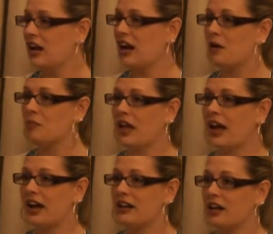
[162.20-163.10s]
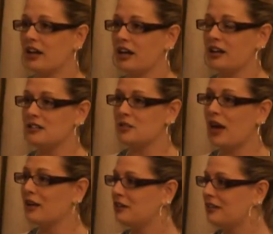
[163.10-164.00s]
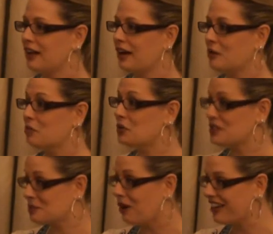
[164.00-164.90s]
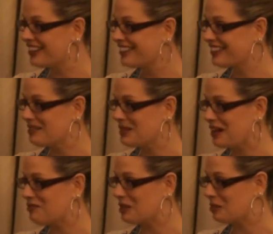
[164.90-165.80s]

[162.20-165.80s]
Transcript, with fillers: um, had a, a Tibetan uh, Buddhist monk coming off for a